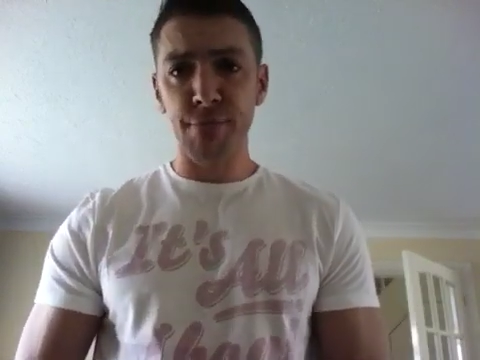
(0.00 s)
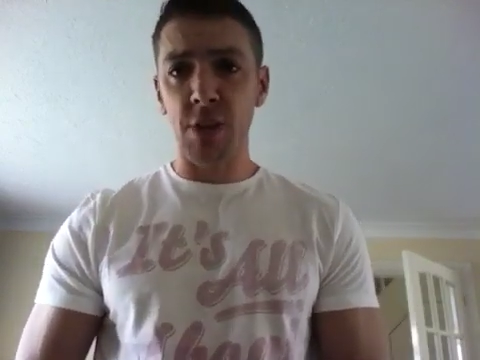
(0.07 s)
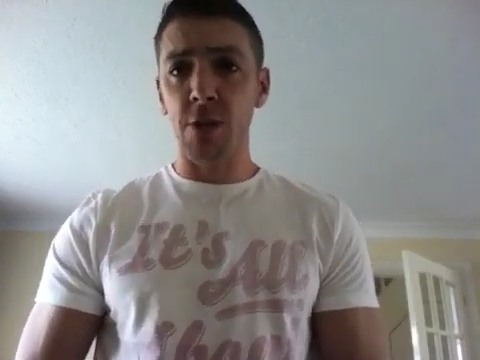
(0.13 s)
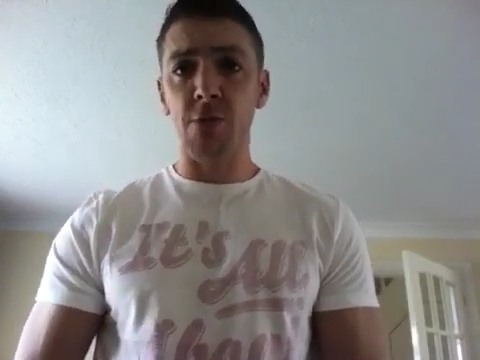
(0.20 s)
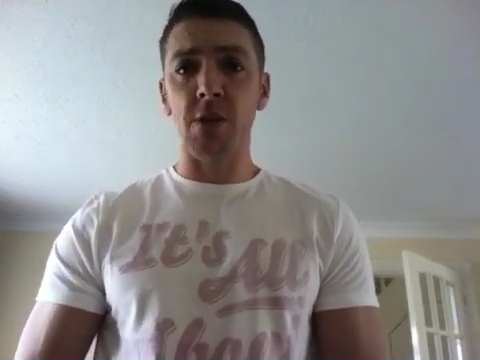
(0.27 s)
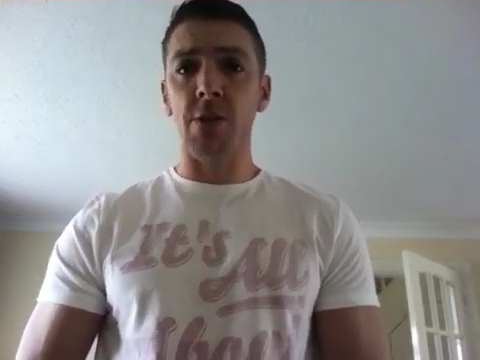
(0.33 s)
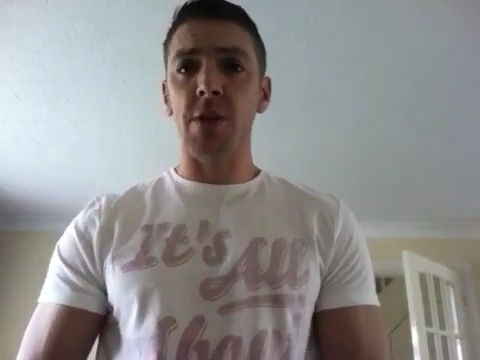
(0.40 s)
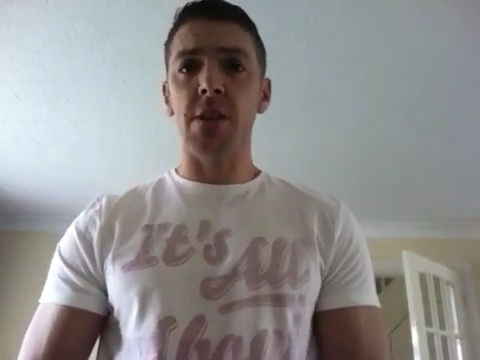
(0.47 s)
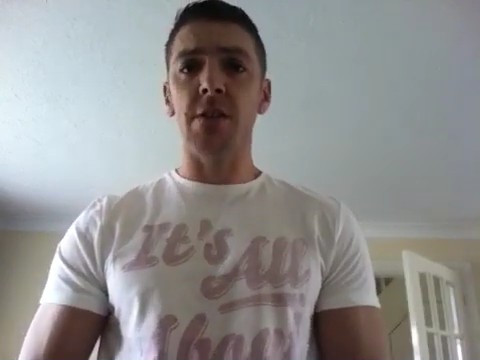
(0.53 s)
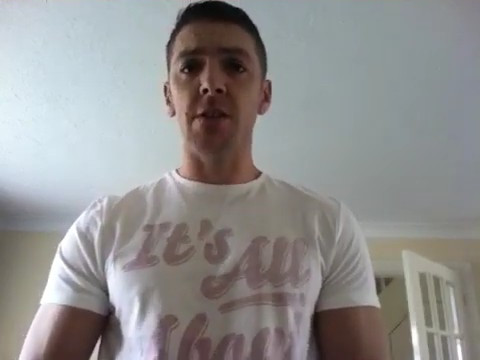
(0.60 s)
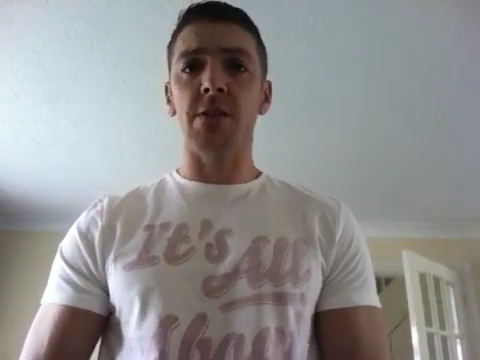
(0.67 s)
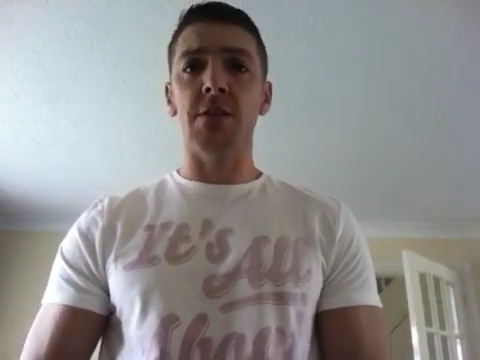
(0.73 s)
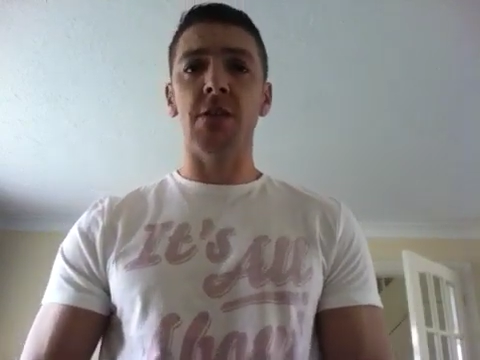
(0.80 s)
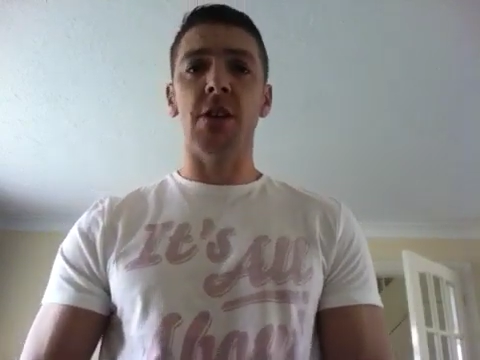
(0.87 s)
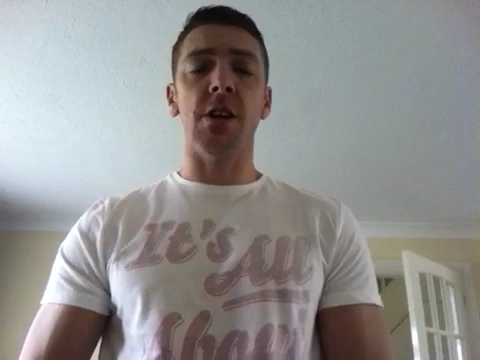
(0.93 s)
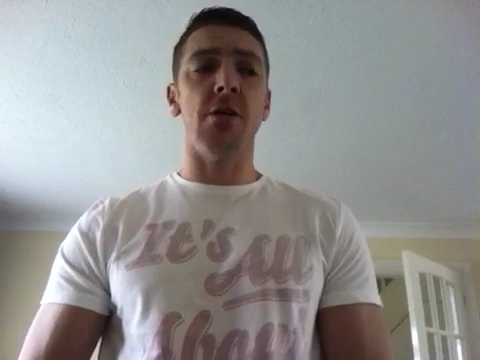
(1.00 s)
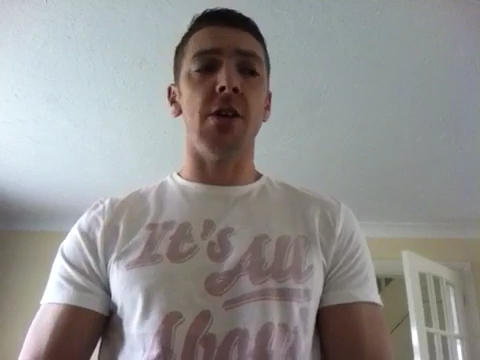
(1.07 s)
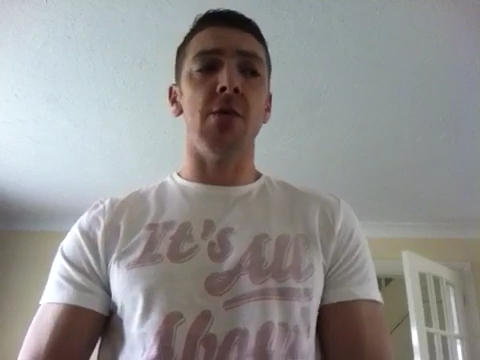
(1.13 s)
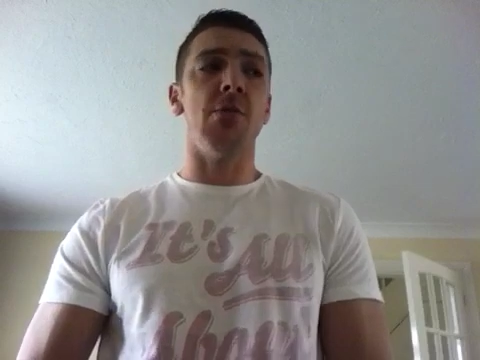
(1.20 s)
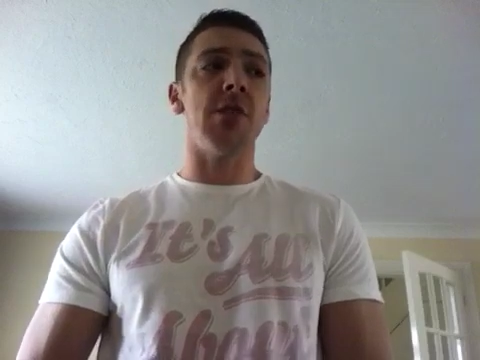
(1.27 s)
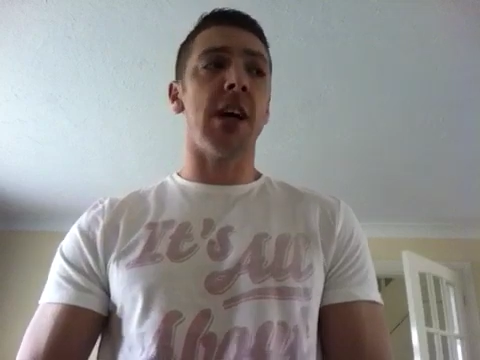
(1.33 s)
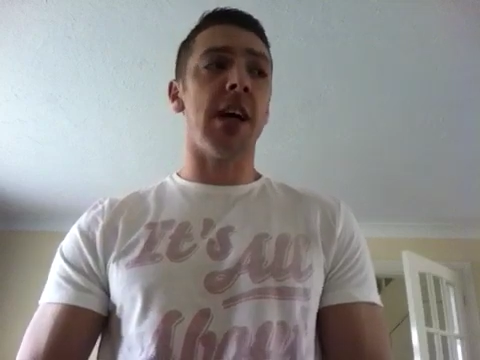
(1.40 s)
It was horrendous.
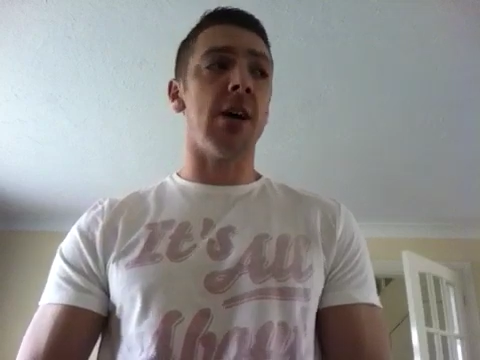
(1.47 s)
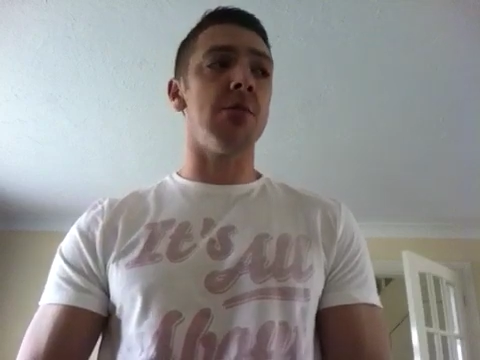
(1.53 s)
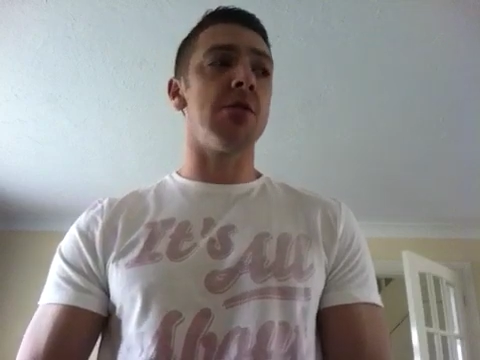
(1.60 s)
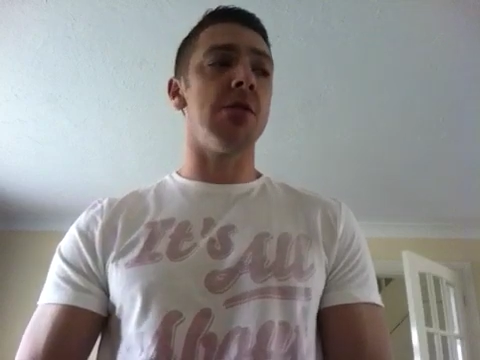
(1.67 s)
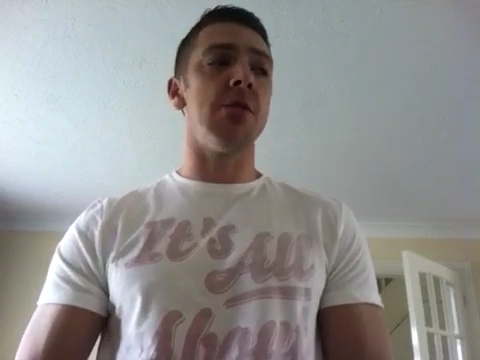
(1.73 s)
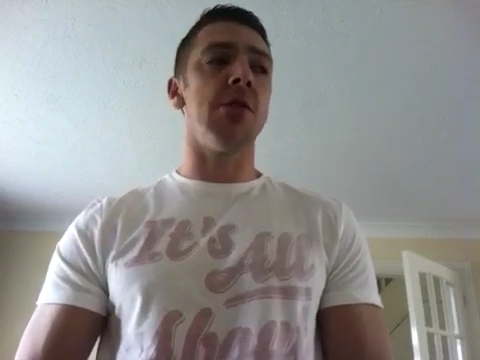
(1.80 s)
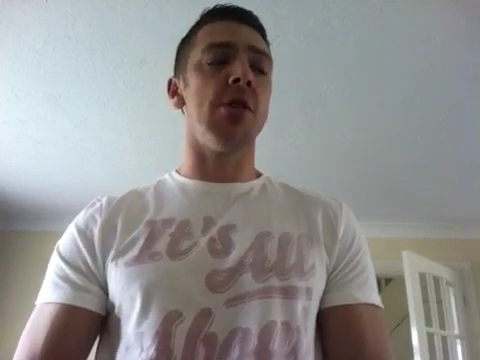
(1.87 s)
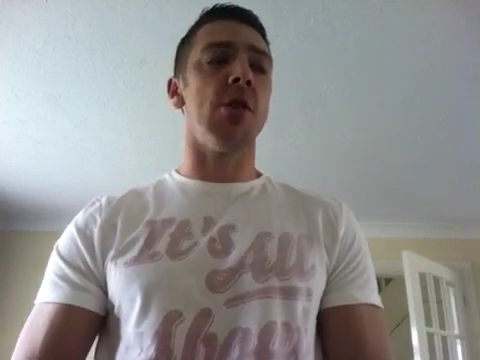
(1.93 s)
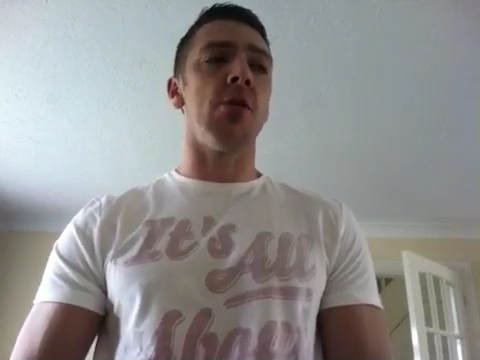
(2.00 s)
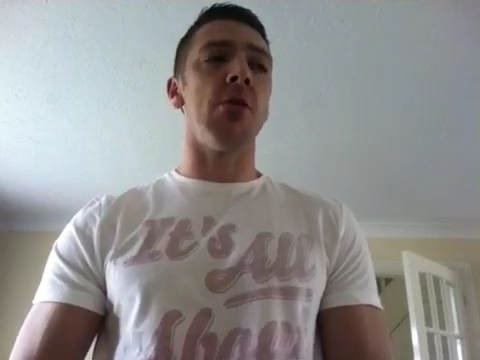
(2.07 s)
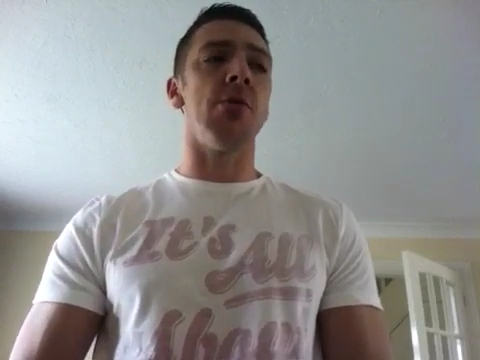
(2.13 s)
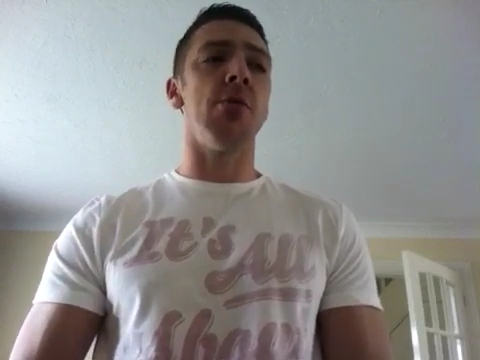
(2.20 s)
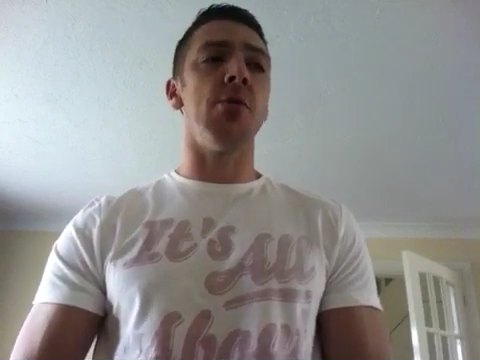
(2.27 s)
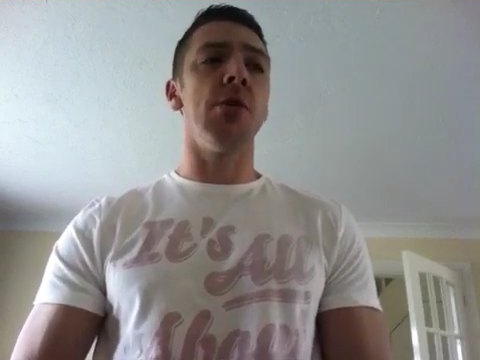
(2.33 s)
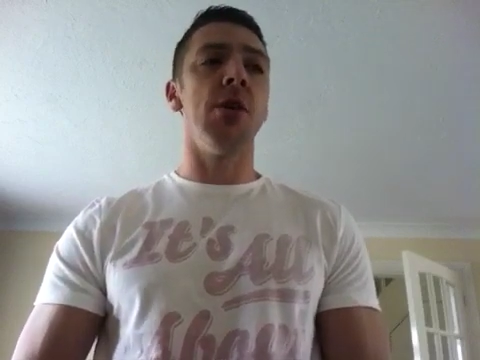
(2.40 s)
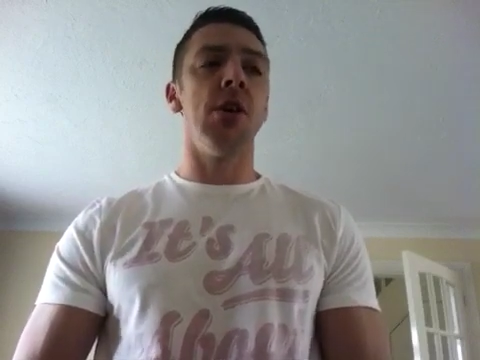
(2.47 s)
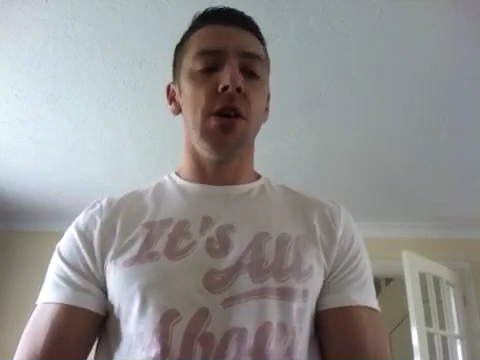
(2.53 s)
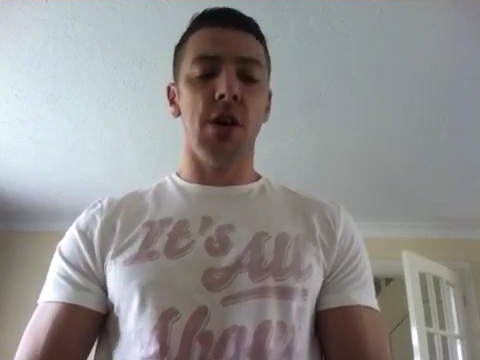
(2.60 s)
It was absolutely horrible.